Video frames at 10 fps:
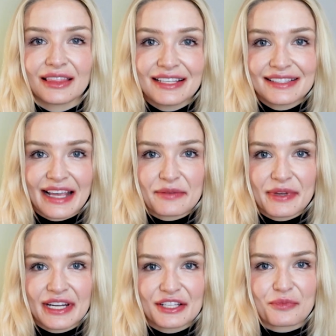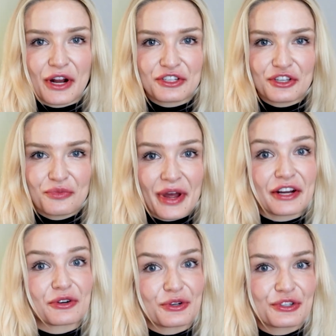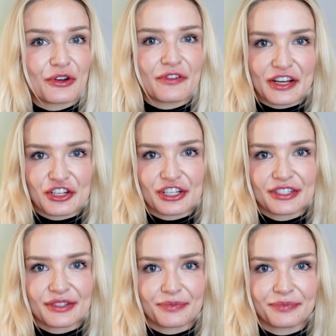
This segment is brought to you by Caruso Ventures,